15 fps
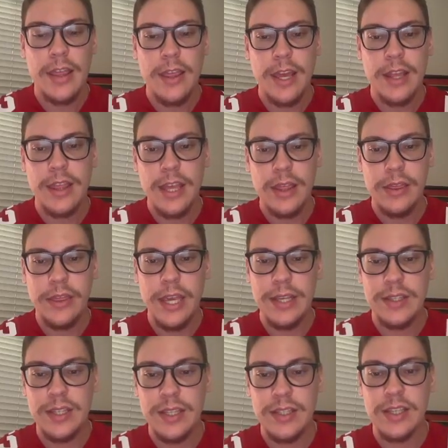think that
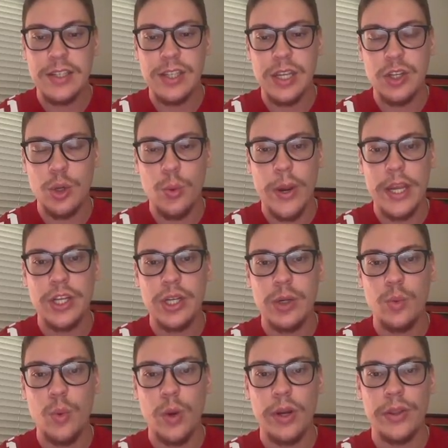this is a situation
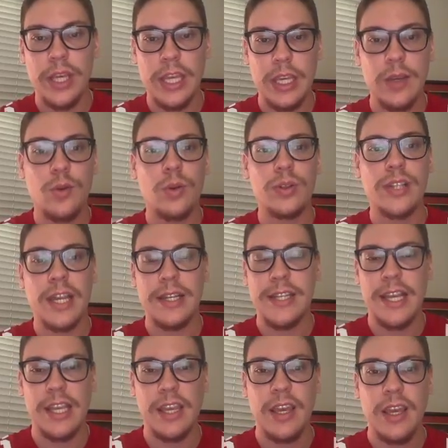where the Eagles can
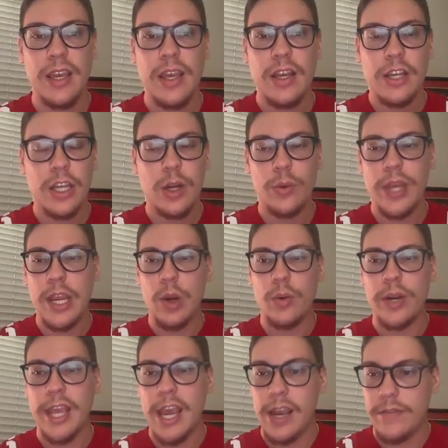take, you know, they
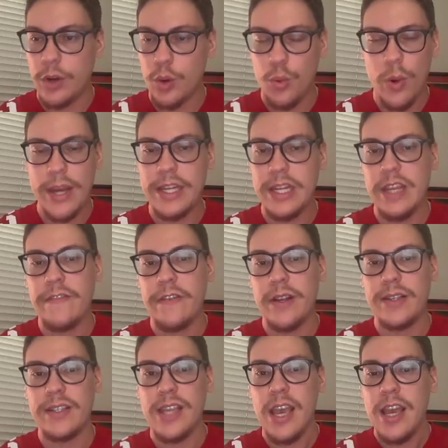already have a great
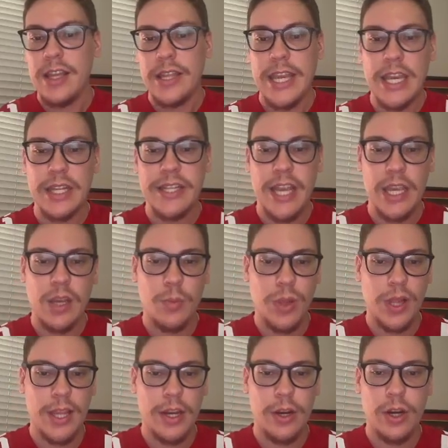defense. They can take a
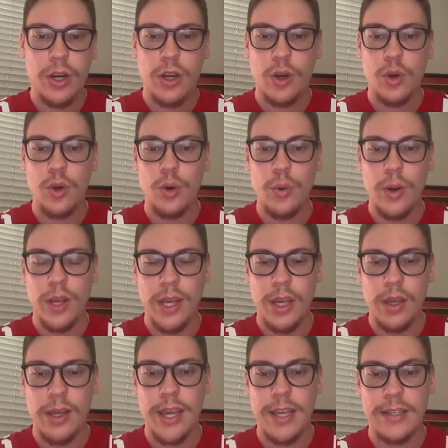player who
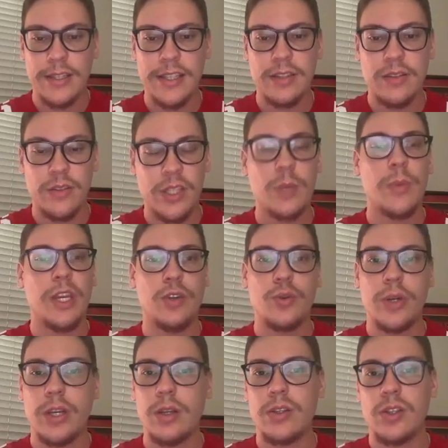has some injury
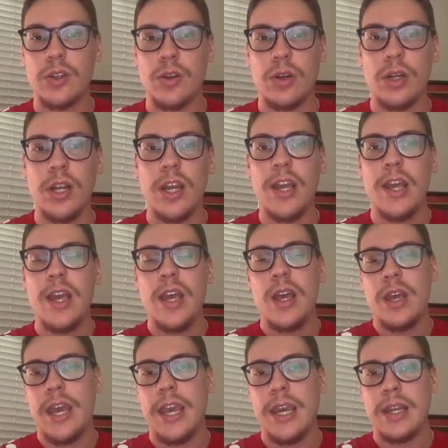concern
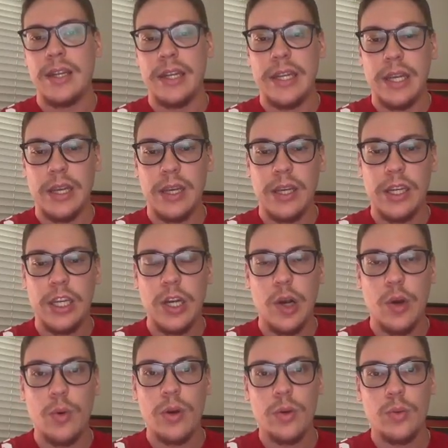and, you
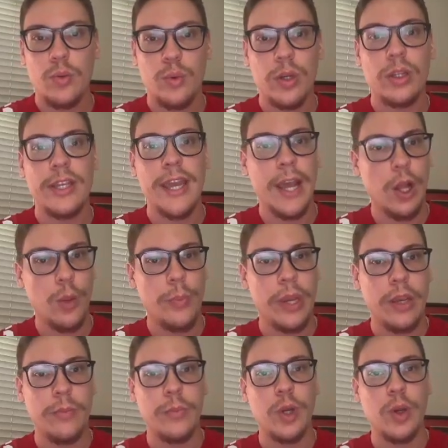know, really help
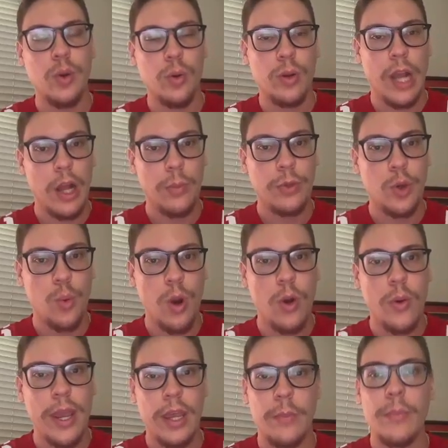grow
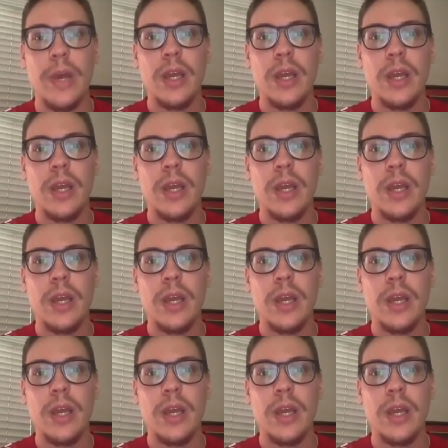him.